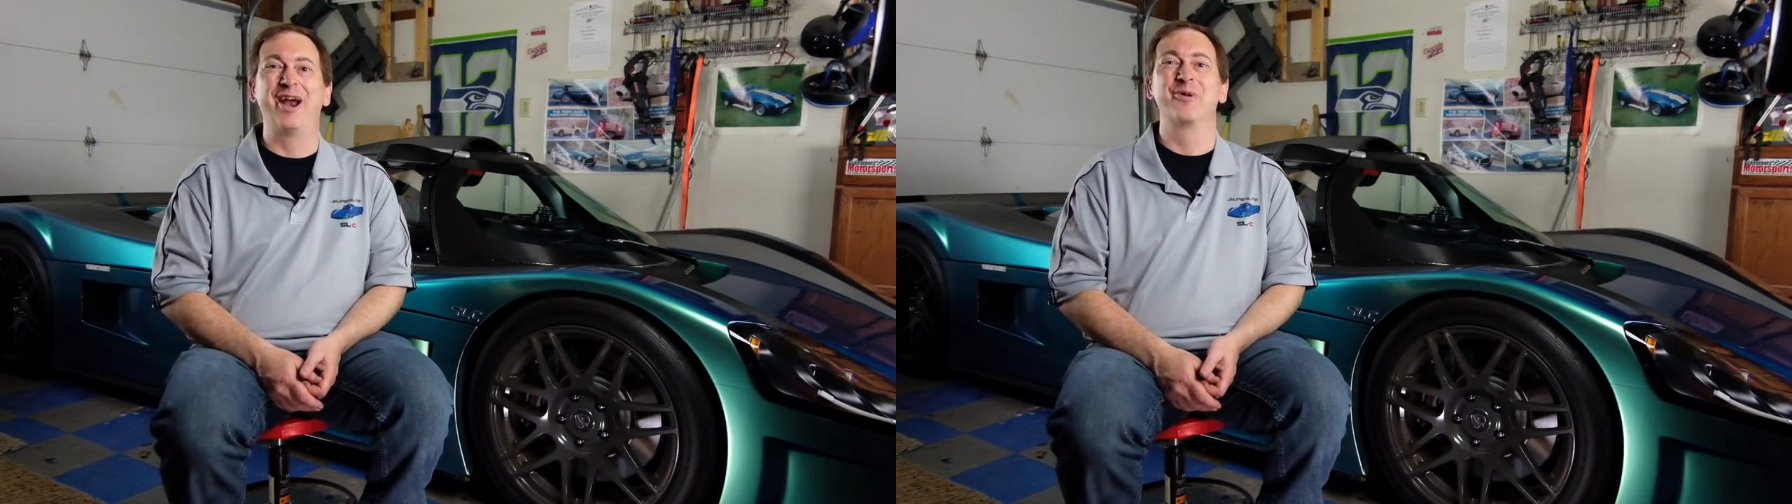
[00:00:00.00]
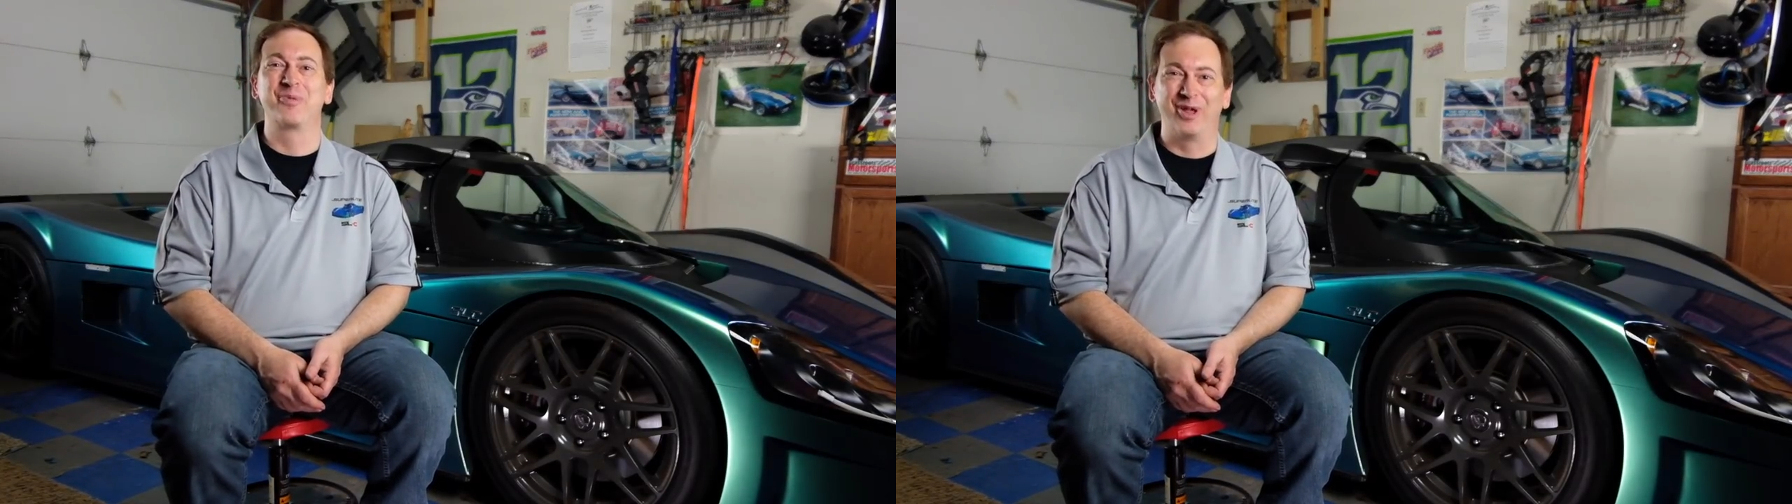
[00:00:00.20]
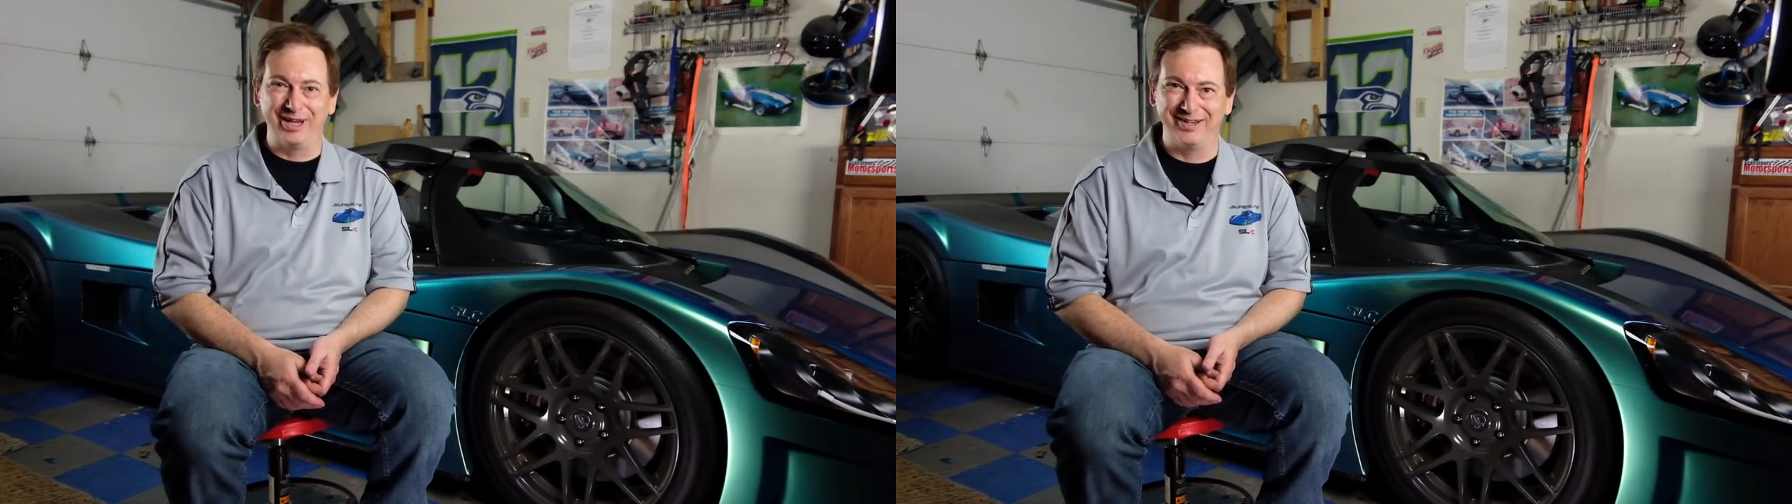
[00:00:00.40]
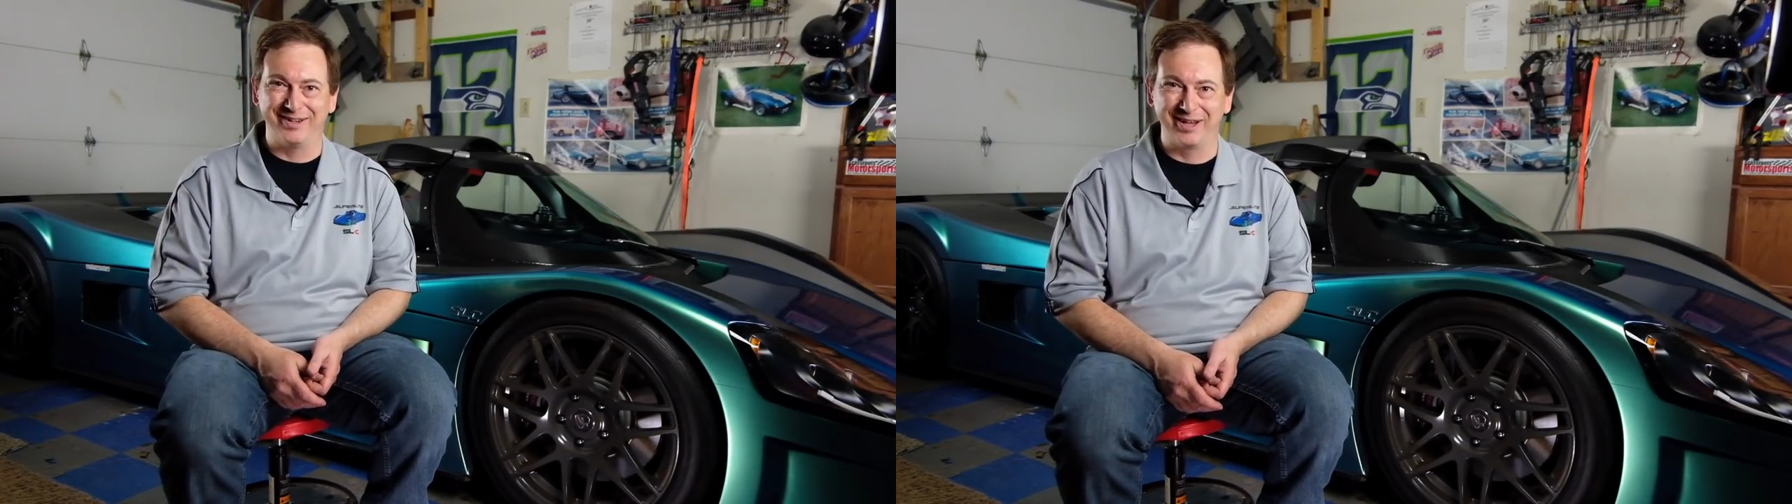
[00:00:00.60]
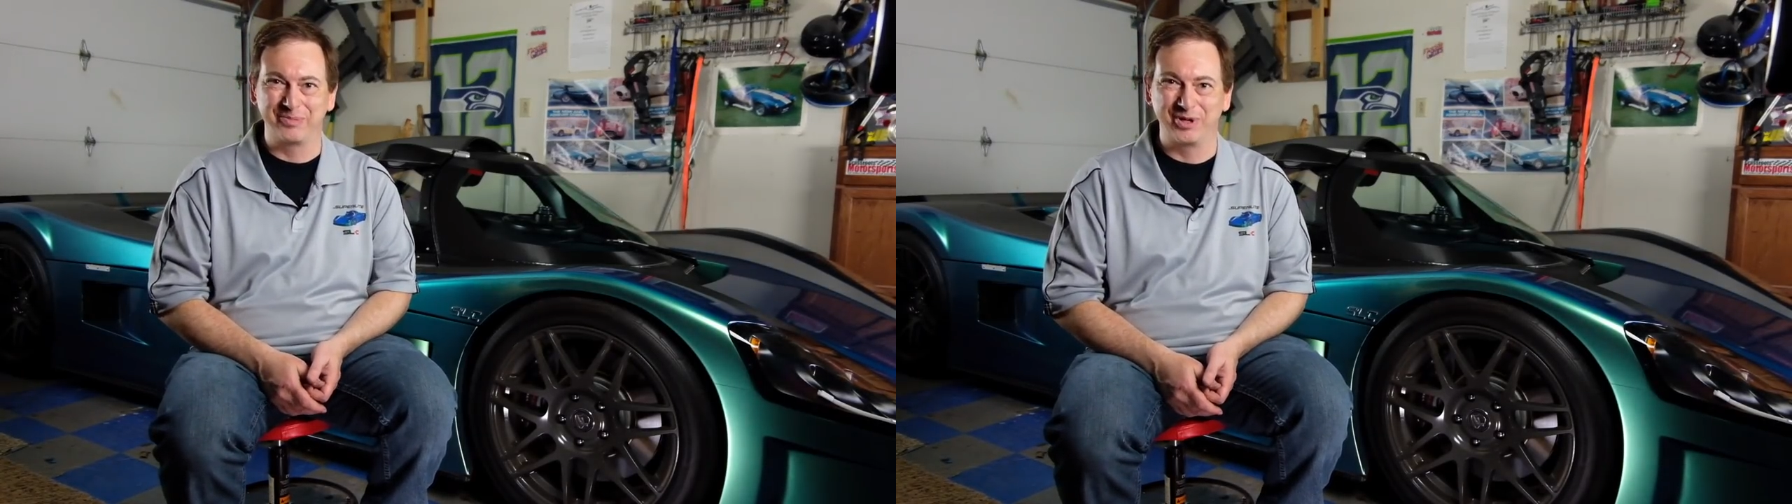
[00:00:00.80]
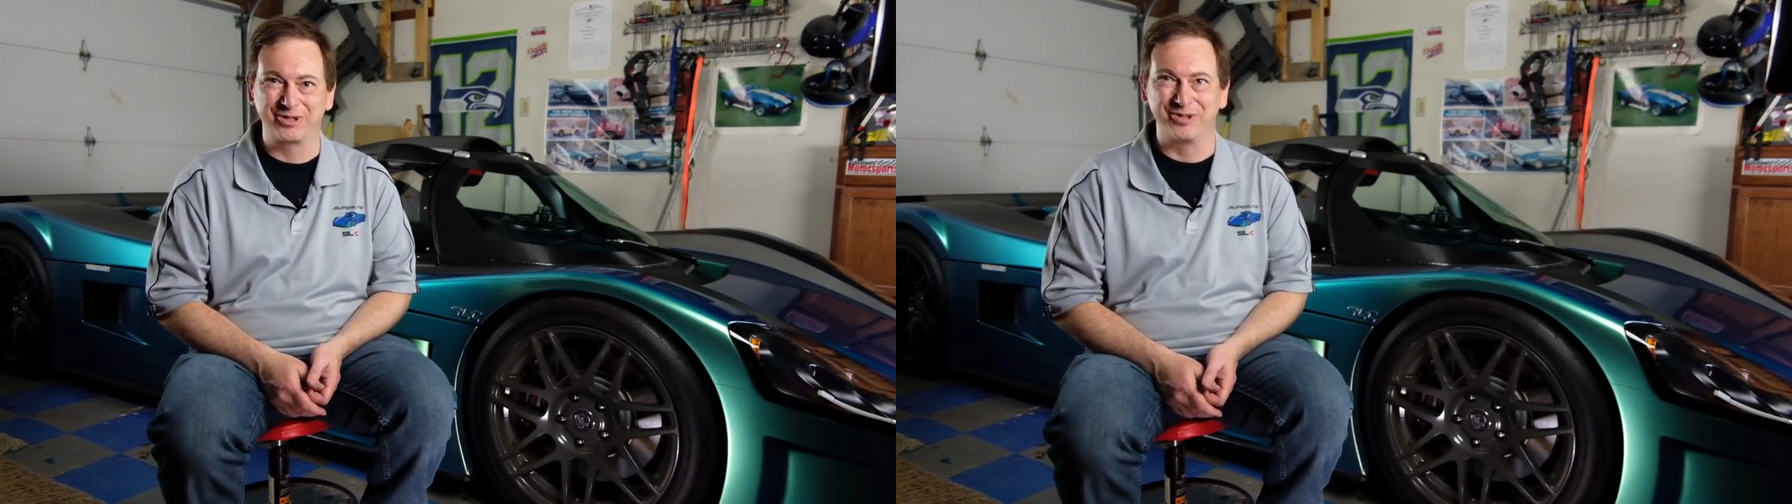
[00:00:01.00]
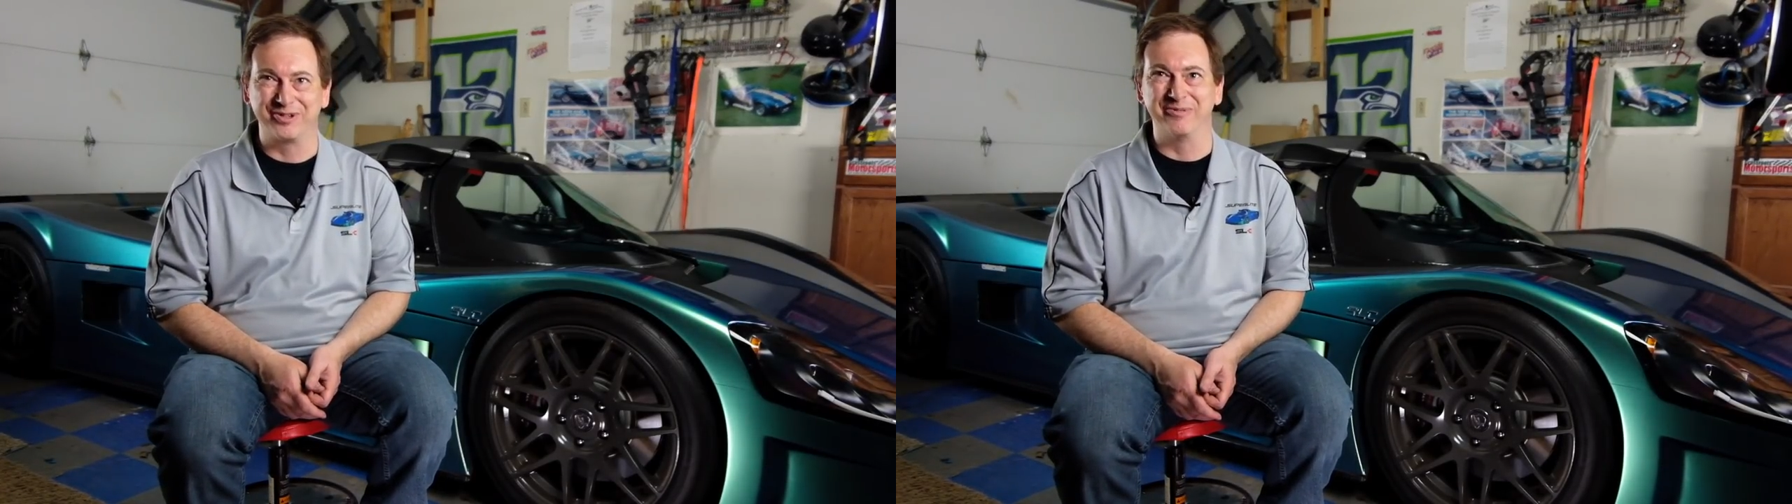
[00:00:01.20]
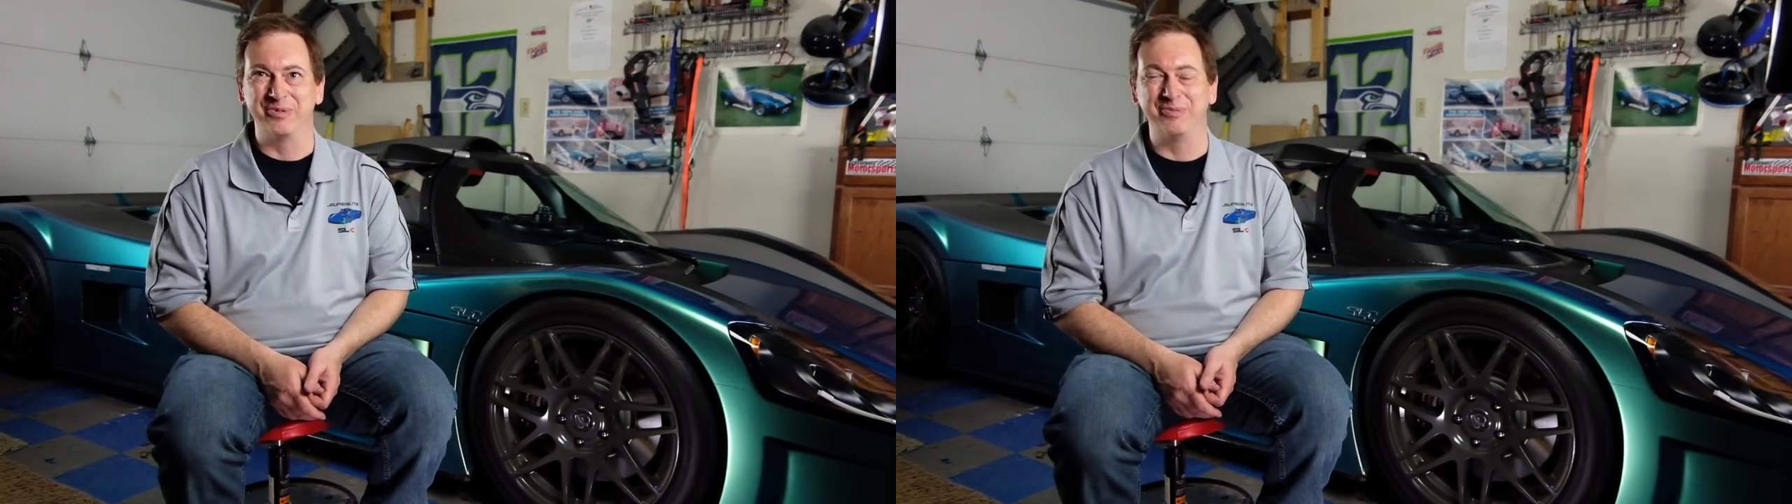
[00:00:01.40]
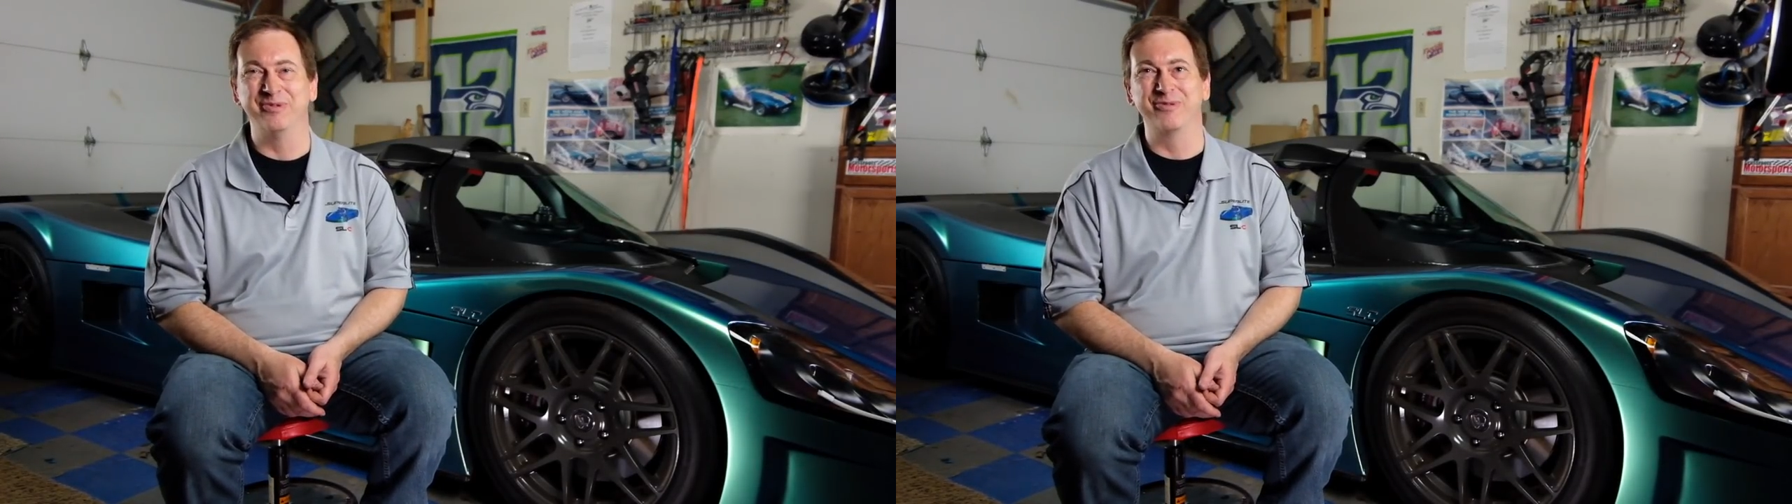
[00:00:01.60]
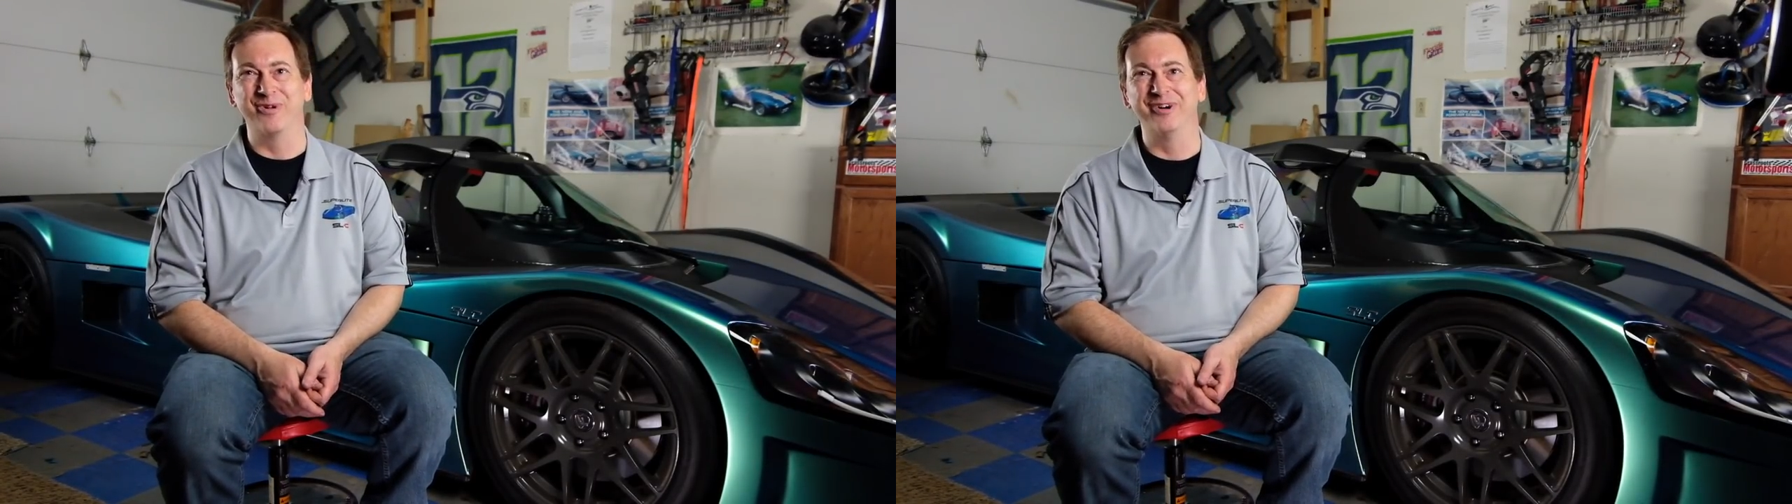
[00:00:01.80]
airplane to take pictures of me
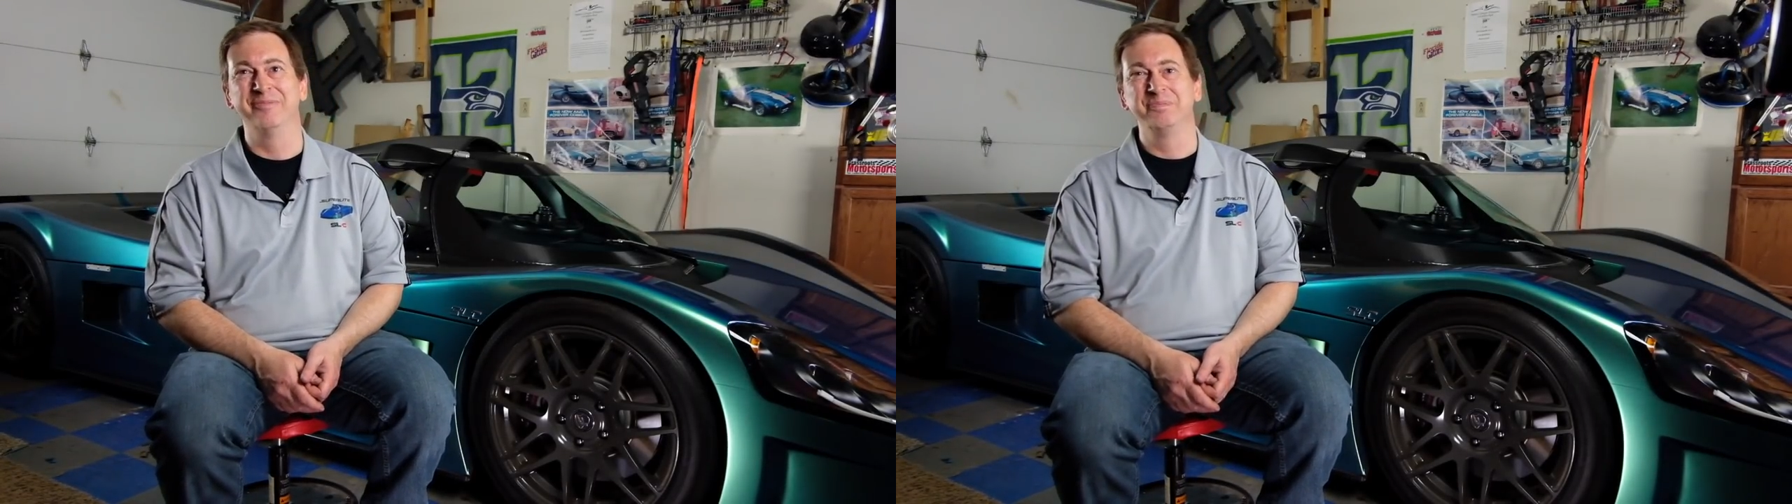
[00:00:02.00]
before